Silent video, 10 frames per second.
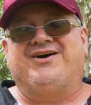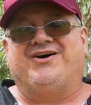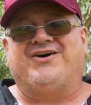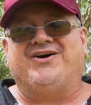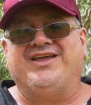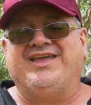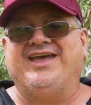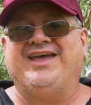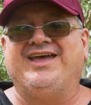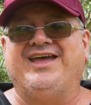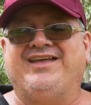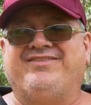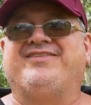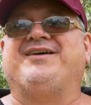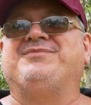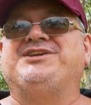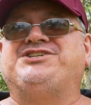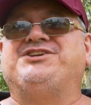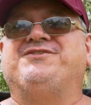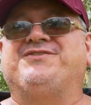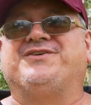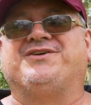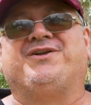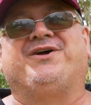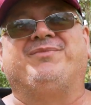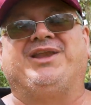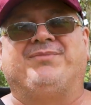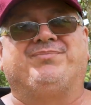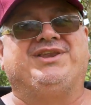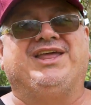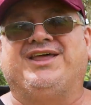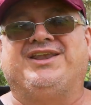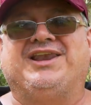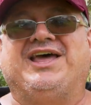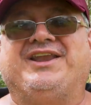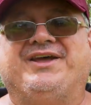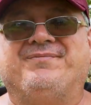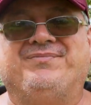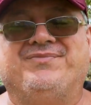I had some issues climbing up and down the ladder,